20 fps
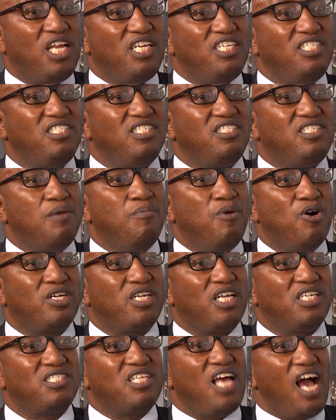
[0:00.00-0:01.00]
in the
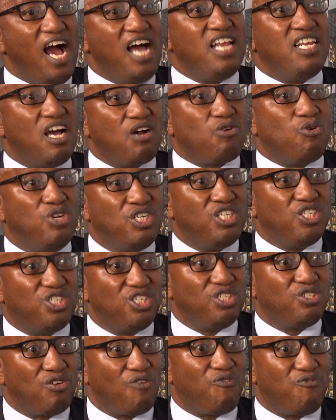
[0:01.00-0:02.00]
democracy under
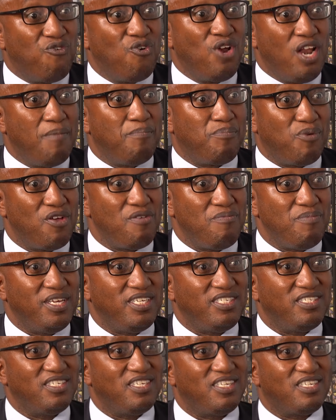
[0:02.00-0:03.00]
conditions of full employment,
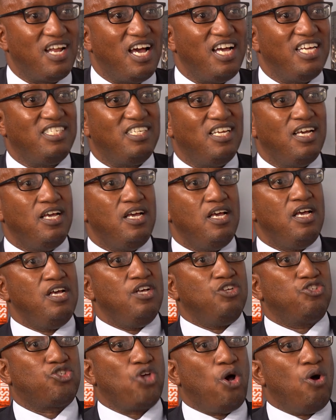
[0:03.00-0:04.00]
right?
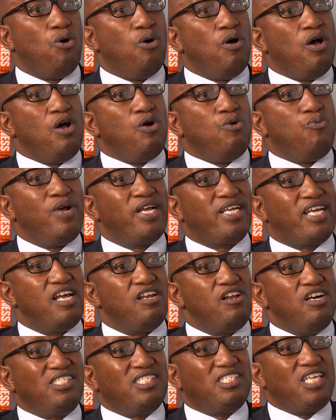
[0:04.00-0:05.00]
So we
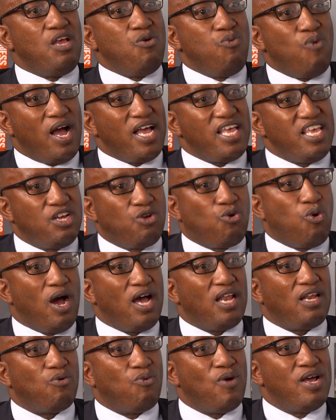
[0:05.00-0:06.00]
cannot say we're
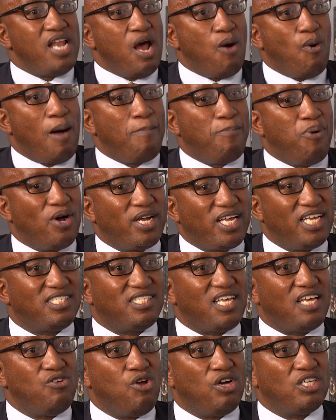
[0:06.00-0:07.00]
equal when our pockets are
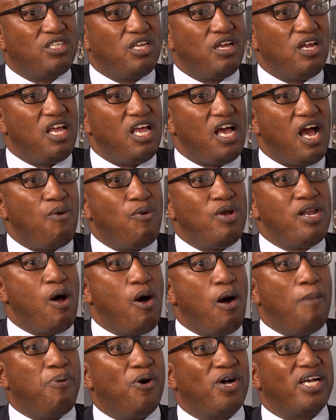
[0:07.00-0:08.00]
not, when our
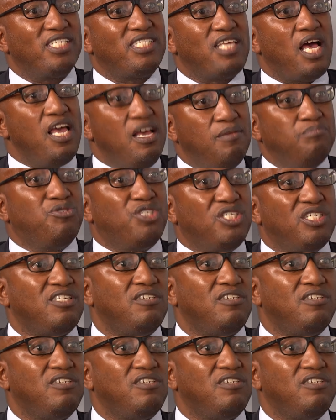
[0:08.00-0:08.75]
pockets are empty.